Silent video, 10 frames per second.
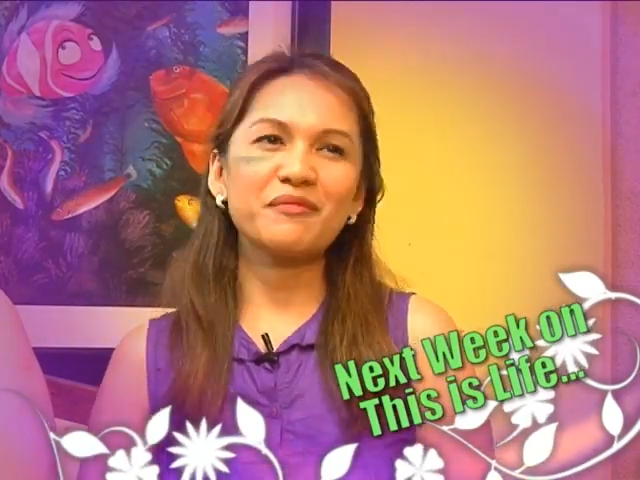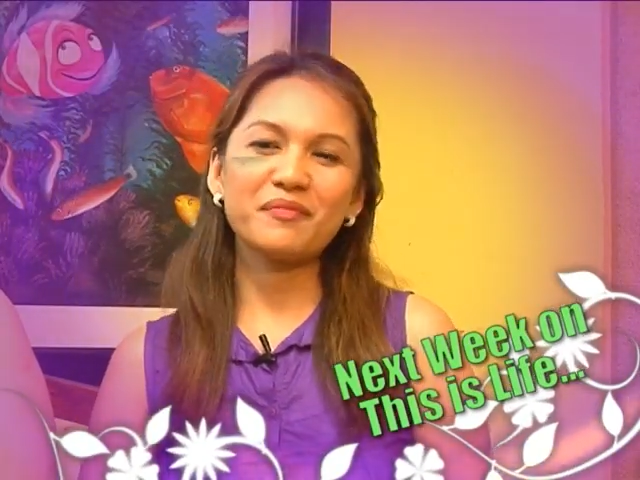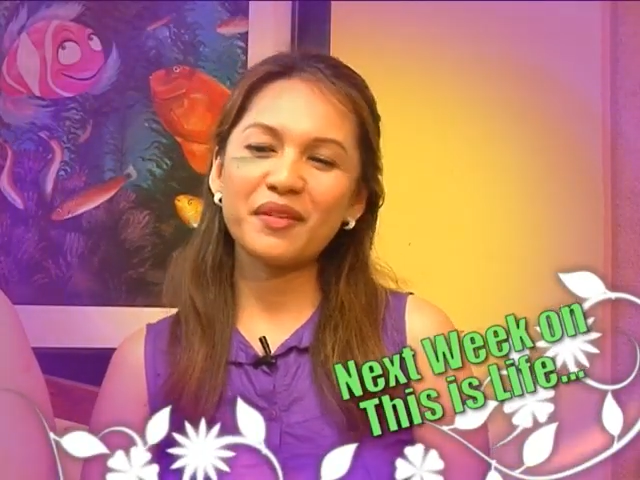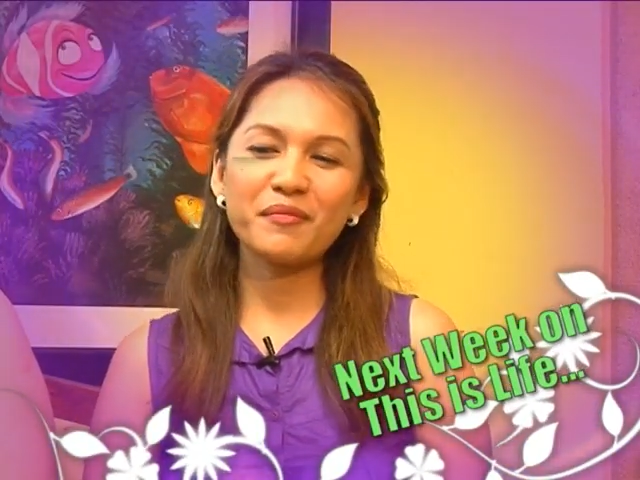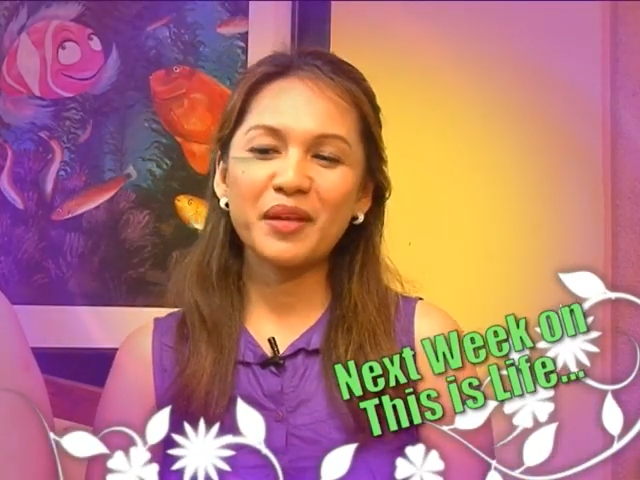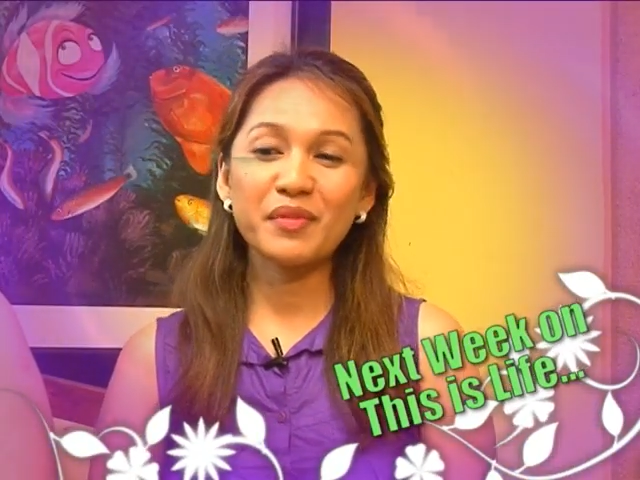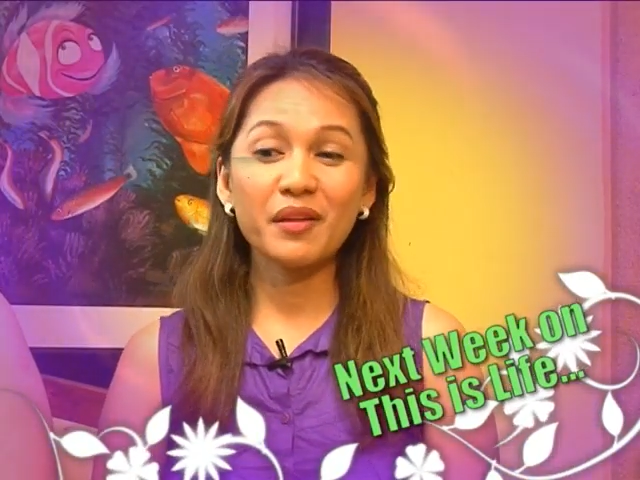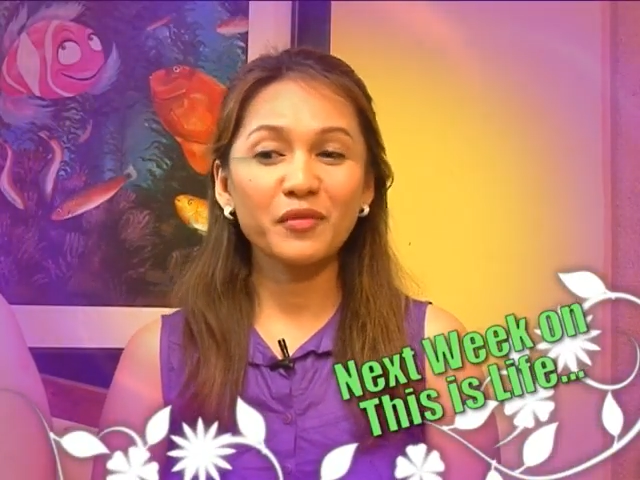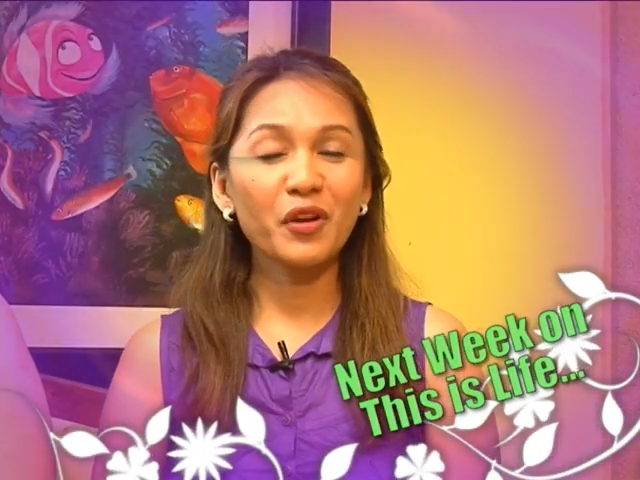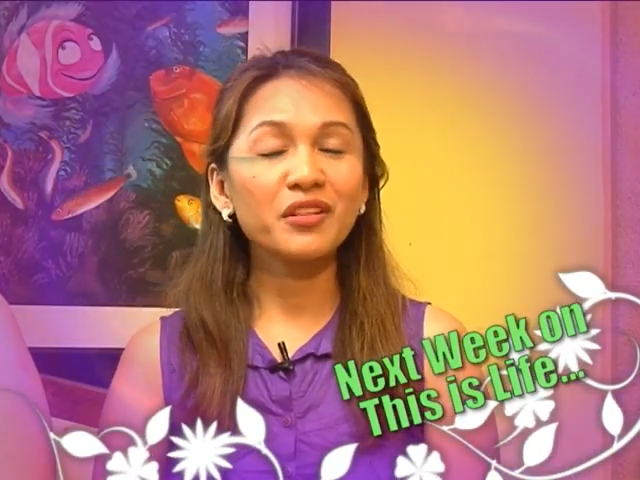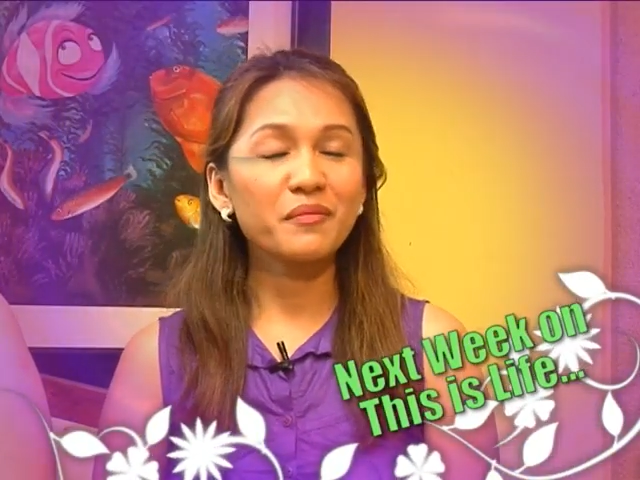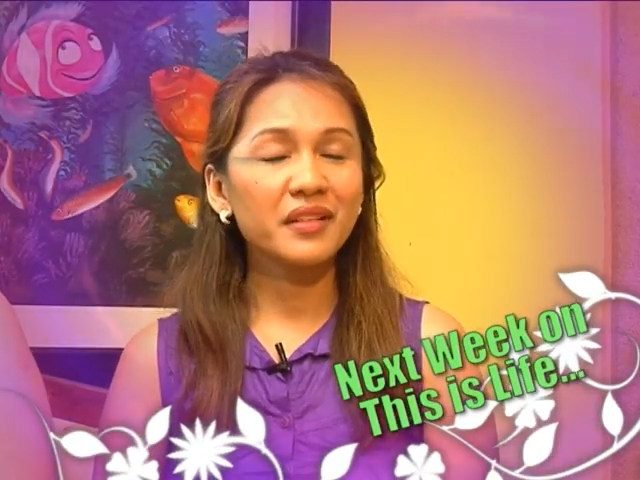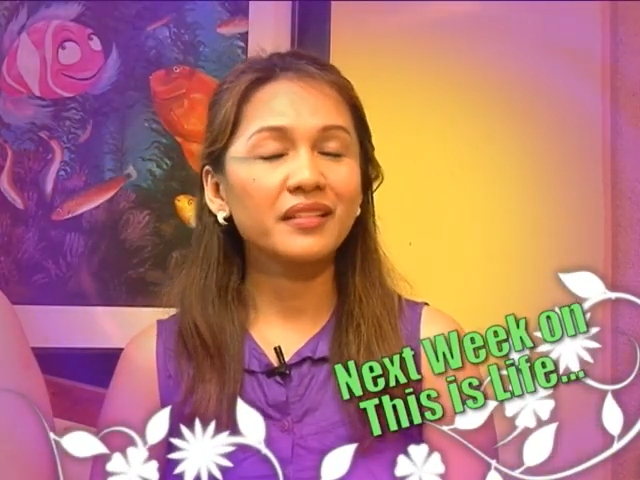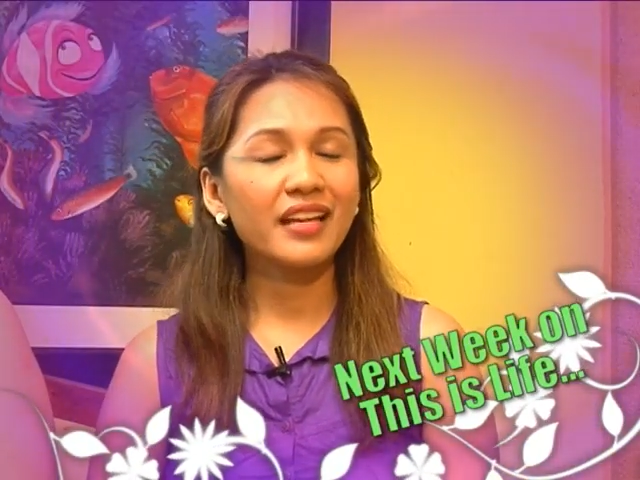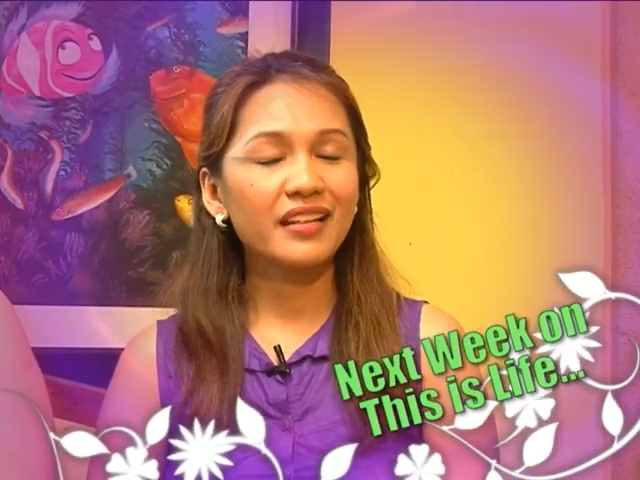M maybe I'm gonna
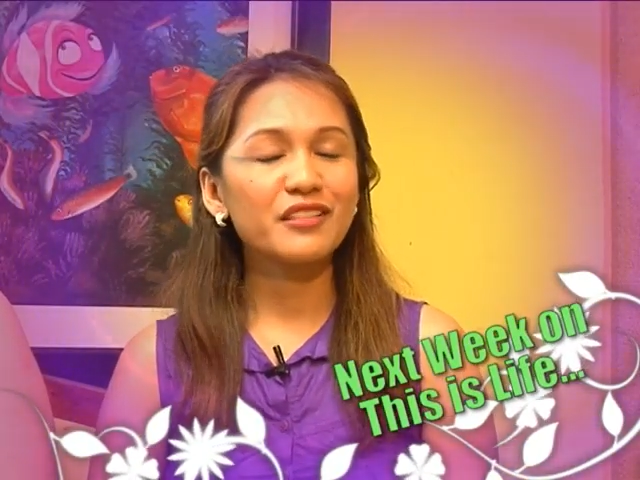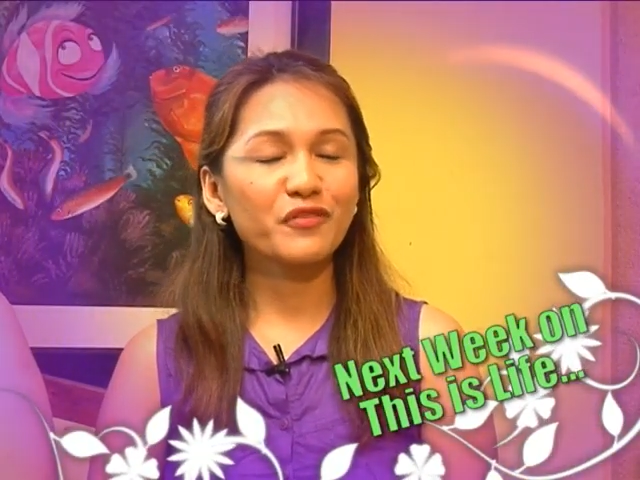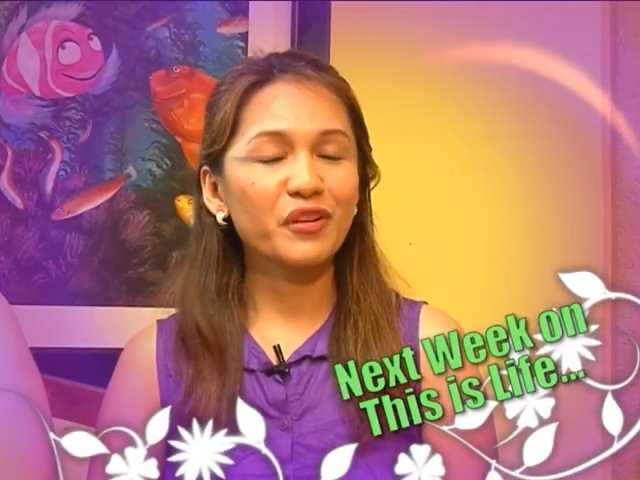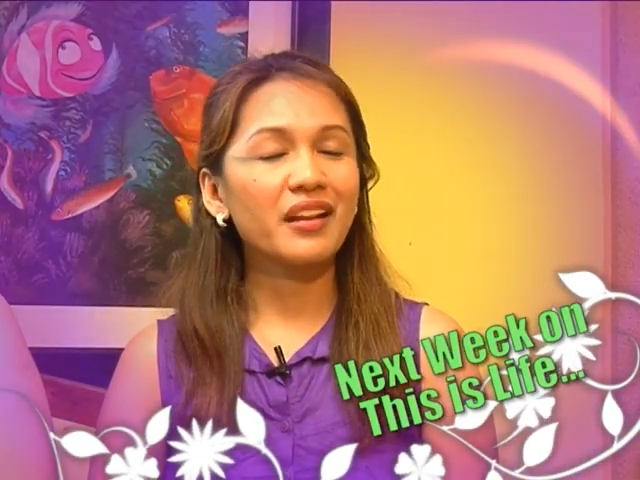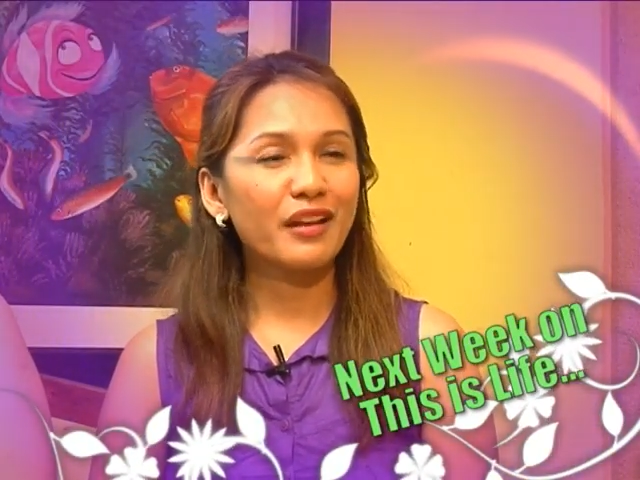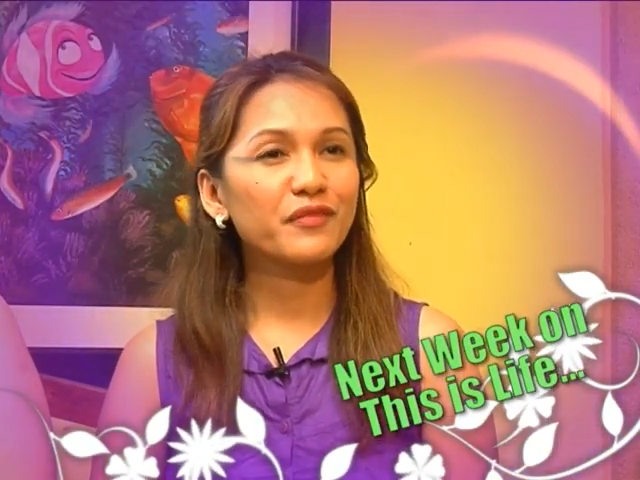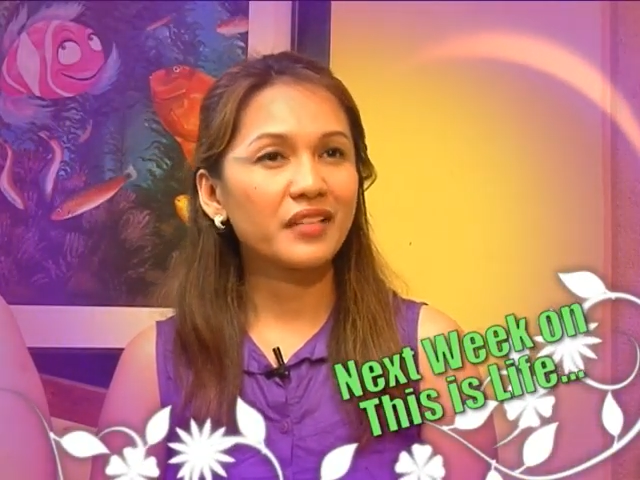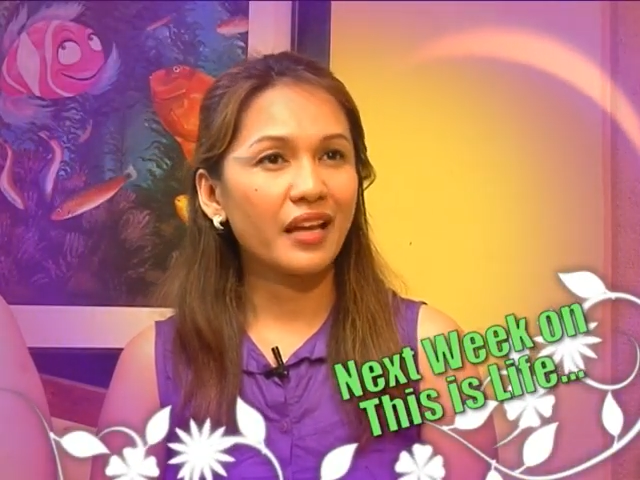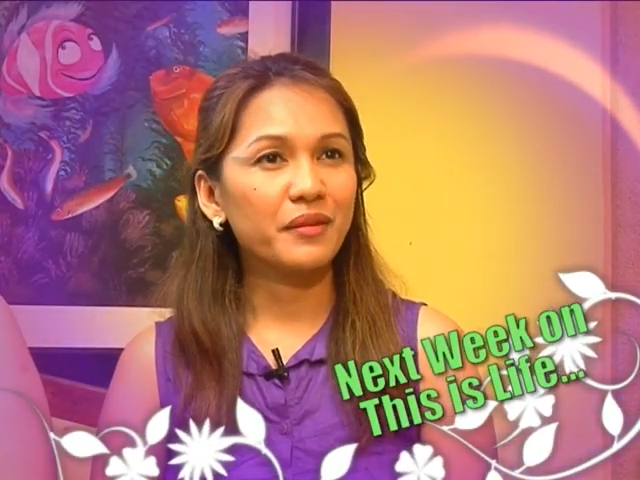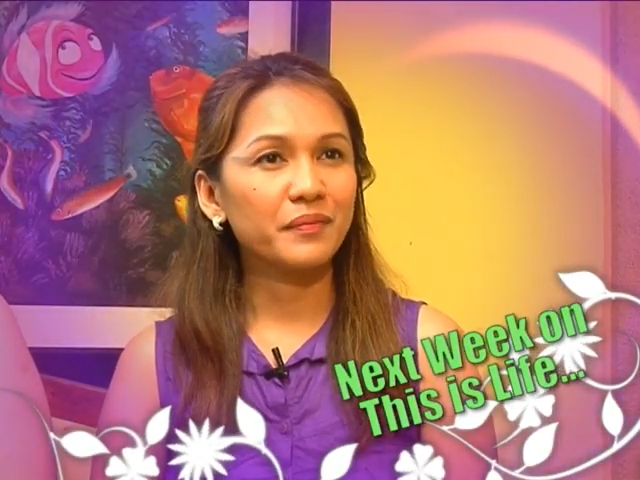maintain this for a lifetime.